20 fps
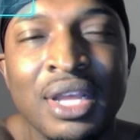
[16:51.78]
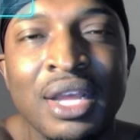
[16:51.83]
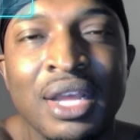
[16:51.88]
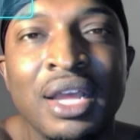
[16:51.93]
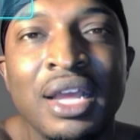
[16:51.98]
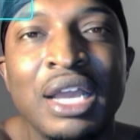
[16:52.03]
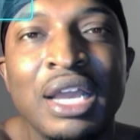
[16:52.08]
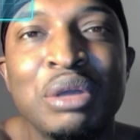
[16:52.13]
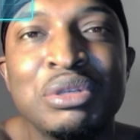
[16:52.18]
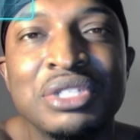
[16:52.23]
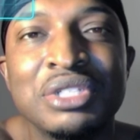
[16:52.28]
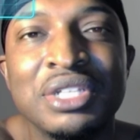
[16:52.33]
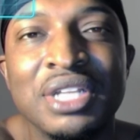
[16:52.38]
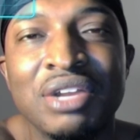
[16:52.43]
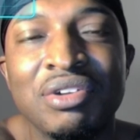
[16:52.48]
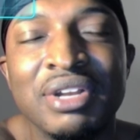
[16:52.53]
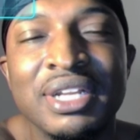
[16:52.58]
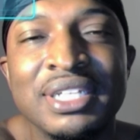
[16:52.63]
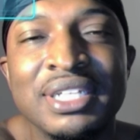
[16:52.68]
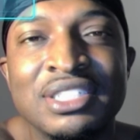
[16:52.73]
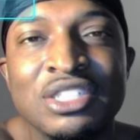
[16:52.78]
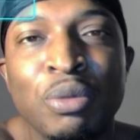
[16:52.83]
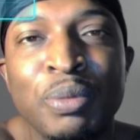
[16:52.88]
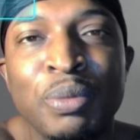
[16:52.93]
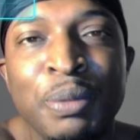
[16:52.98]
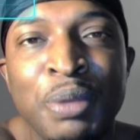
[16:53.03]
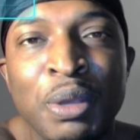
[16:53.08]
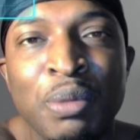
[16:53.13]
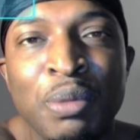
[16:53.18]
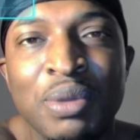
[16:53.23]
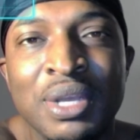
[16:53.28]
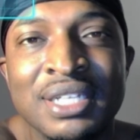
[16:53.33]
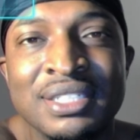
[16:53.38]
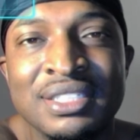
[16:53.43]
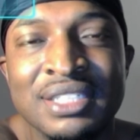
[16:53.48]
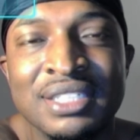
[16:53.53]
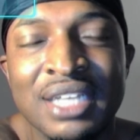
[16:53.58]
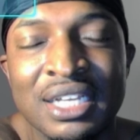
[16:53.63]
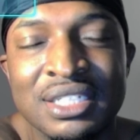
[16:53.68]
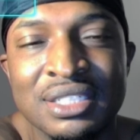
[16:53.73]
It was literally so many people in his
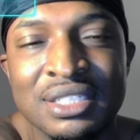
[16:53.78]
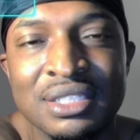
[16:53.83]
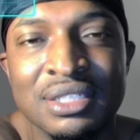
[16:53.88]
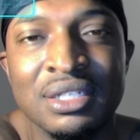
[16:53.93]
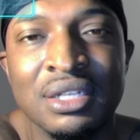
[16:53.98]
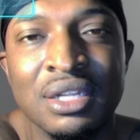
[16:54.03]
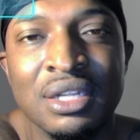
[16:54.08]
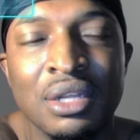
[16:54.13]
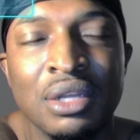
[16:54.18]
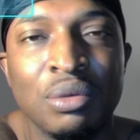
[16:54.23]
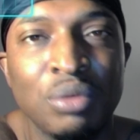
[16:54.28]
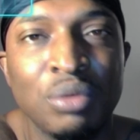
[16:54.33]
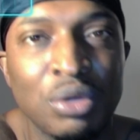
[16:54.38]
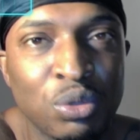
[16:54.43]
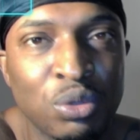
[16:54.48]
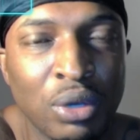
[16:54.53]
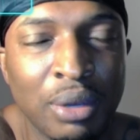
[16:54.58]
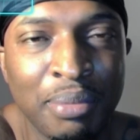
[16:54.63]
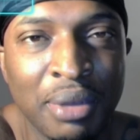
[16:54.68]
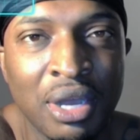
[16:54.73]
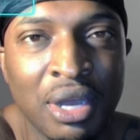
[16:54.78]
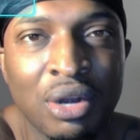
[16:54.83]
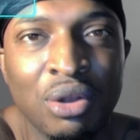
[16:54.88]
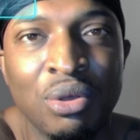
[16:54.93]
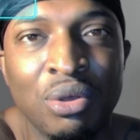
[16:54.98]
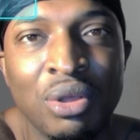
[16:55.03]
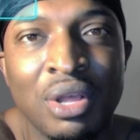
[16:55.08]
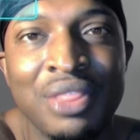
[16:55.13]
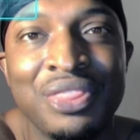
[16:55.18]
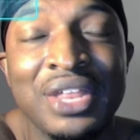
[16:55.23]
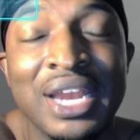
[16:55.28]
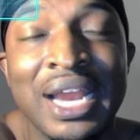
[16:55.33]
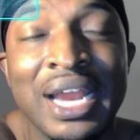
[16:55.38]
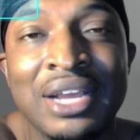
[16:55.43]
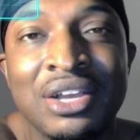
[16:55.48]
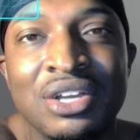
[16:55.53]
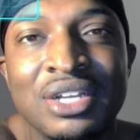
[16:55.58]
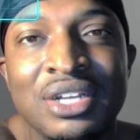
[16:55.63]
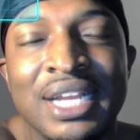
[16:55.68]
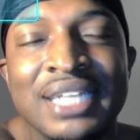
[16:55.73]
section with one bottle that I
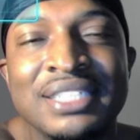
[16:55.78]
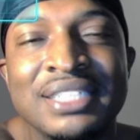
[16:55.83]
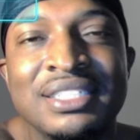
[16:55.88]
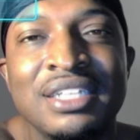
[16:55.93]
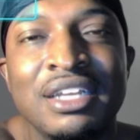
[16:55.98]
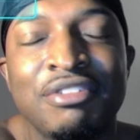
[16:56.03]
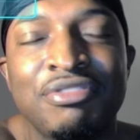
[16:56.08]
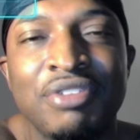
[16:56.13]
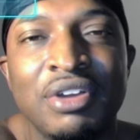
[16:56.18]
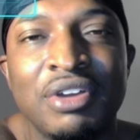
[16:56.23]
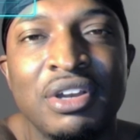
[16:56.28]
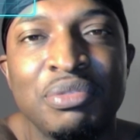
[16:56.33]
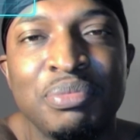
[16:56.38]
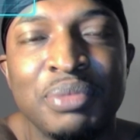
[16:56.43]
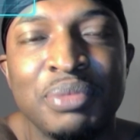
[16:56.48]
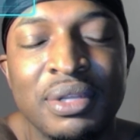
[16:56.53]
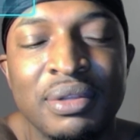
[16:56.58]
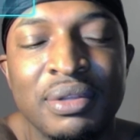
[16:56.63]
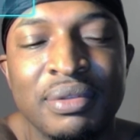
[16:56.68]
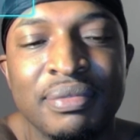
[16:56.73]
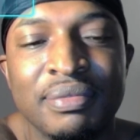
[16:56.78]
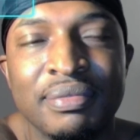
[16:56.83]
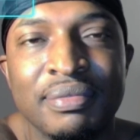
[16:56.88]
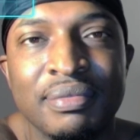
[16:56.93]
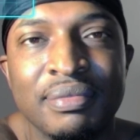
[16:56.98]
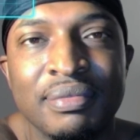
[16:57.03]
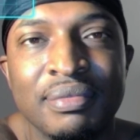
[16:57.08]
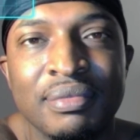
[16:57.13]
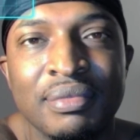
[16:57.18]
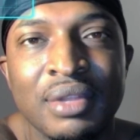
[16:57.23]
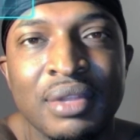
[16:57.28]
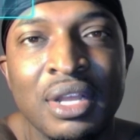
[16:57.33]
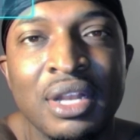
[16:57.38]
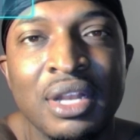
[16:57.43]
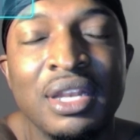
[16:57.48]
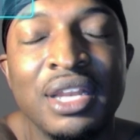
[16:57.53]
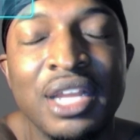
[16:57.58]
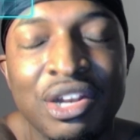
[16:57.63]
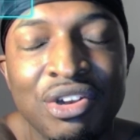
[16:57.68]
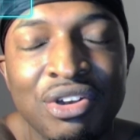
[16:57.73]
could not see in front of me.
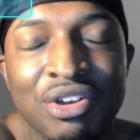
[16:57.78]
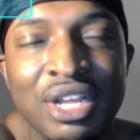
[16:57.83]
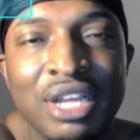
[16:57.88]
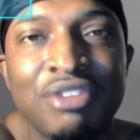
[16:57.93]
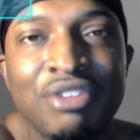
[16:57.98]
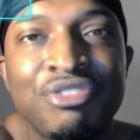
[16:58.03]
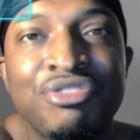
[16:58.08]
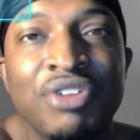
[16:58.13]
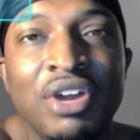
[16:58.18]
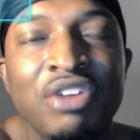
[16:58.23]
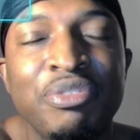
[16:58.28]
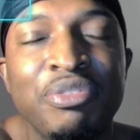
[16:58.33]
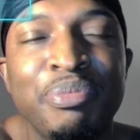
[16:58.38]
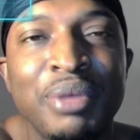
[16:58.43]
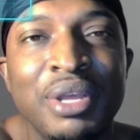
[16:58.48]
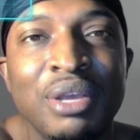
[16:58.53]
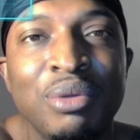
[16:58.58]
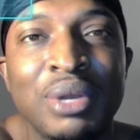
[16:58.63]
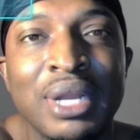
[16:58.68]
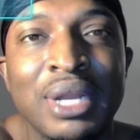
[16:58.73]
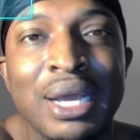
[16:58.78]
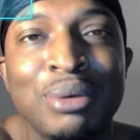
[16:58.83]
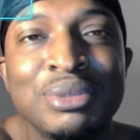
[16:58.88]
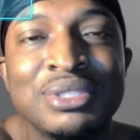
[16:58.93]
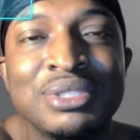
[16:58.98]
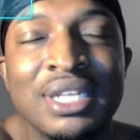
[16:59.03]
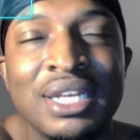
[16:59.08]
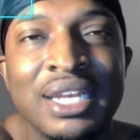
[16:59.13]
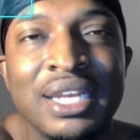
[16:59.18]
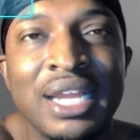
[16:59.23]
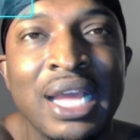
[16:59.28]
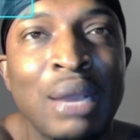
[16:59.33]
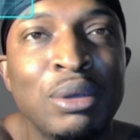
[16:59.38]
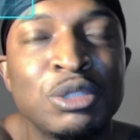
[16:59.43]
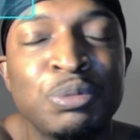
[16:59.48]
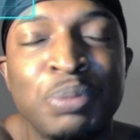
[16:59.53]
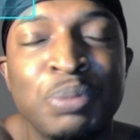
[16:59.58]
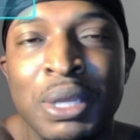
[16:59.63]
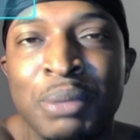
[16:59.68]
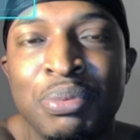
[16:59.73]
Literally in front of me when I was sitting there
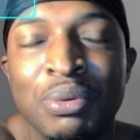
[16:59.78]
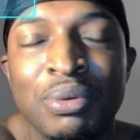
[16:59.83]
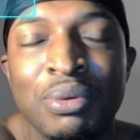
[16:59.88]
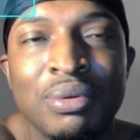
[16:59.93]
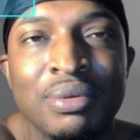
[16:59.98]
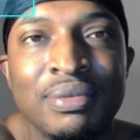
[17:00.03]
was people.